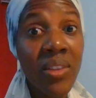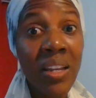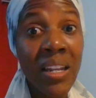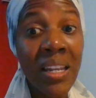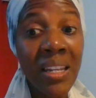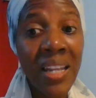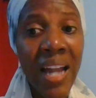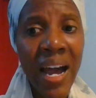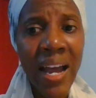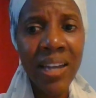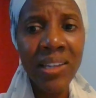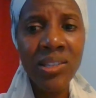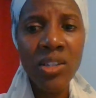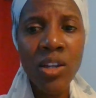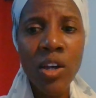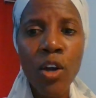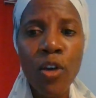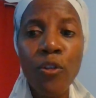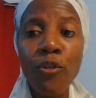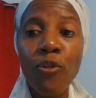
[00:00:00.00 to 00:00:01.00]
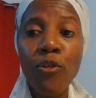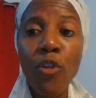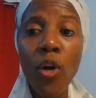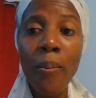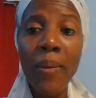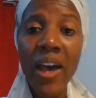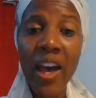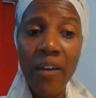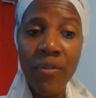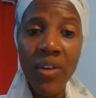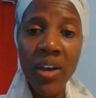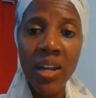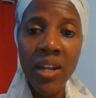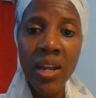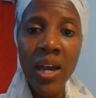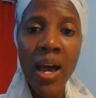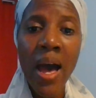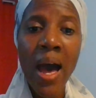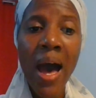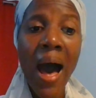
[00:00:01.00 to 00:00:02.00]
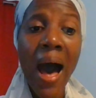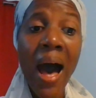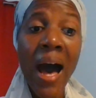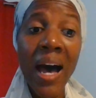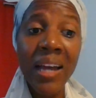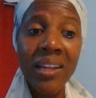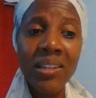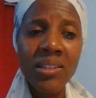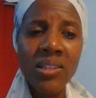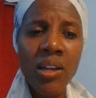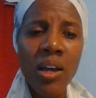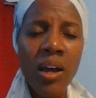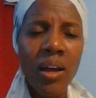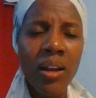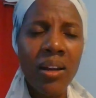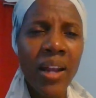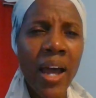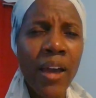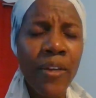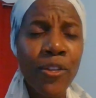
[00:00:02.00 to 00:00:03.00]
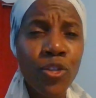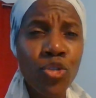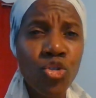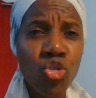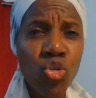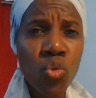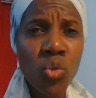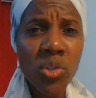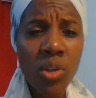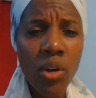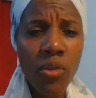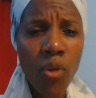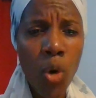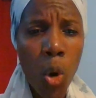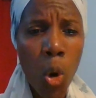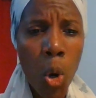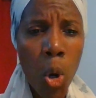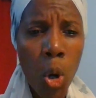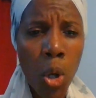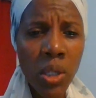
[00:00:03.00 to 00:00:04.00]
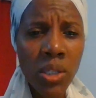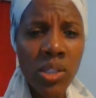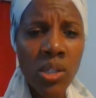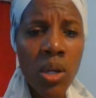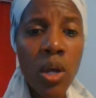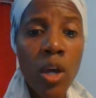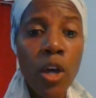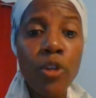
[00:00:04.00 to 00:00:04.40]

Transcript: the light from heaven and, like the Jews of old,